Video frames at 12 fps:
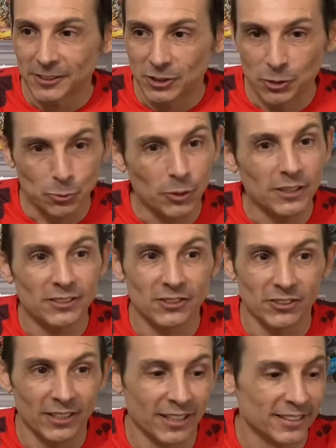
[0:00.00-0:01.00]
just wait until
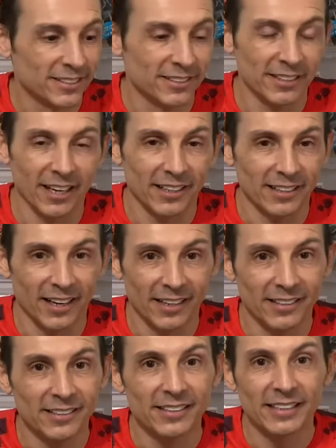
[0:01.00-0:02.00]
you guys see.
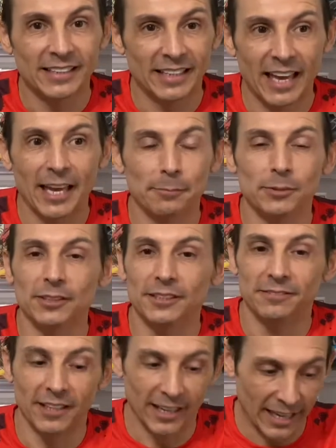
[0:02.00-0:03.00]
I can't
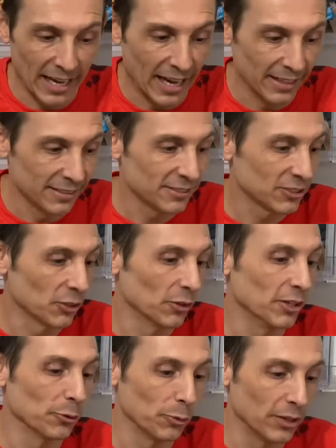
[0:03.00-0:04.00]
believe that I got it. So
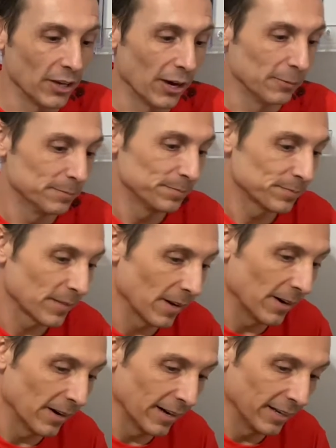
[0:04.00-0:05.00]
here we go. All
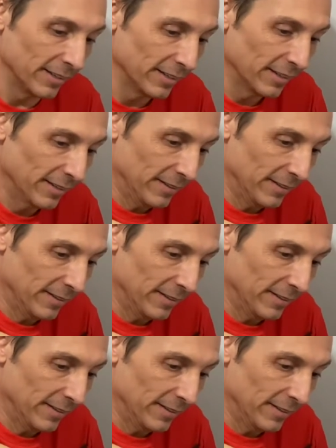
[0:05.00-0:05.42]
right.